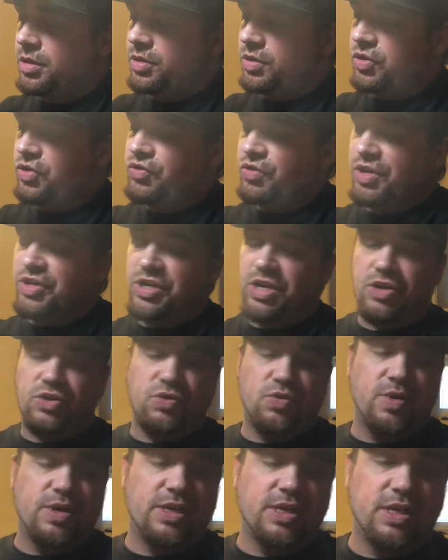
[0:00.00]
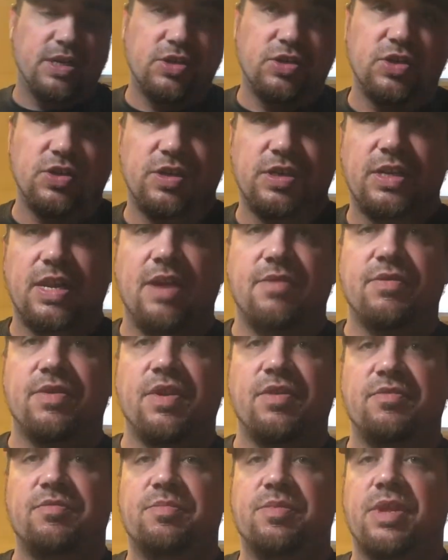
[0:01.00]
to stretch out 20 inches and have
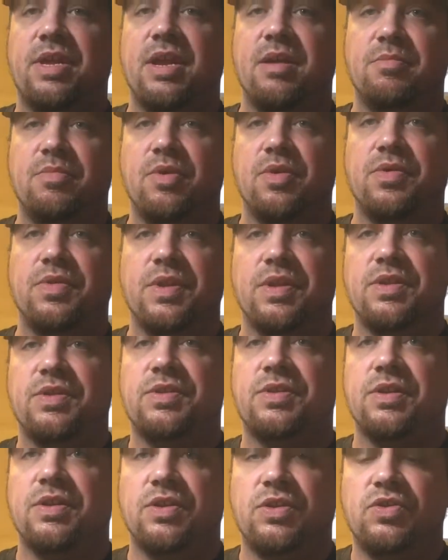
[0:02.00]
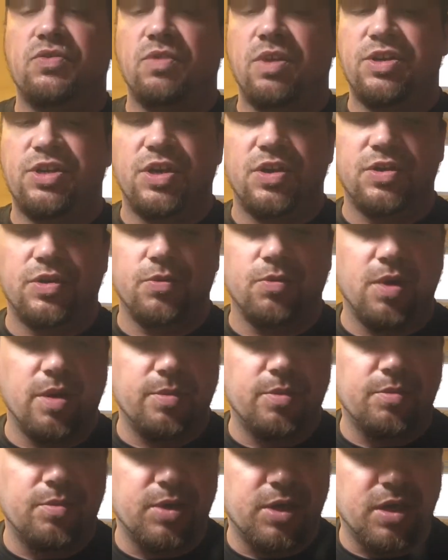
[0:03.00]
enough play on both ends to stretch out the
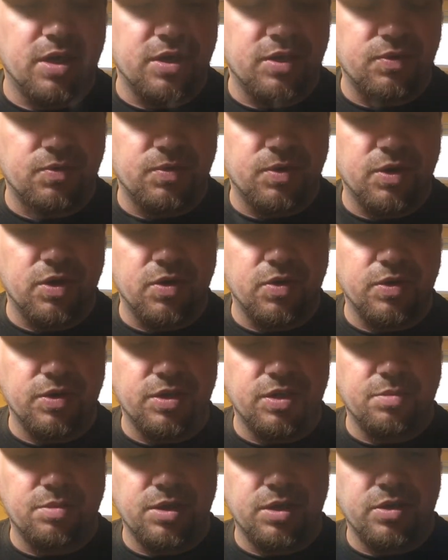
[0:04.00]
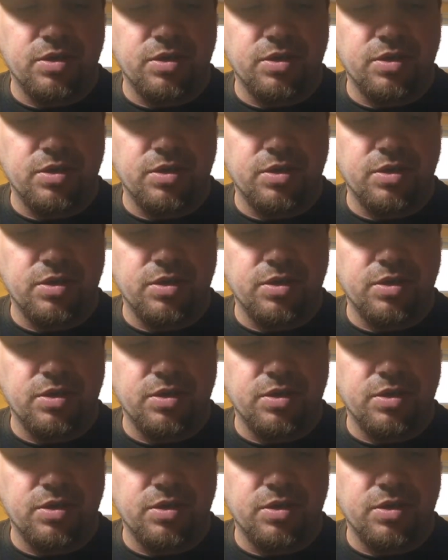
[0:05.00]
ribbon, because we're going to be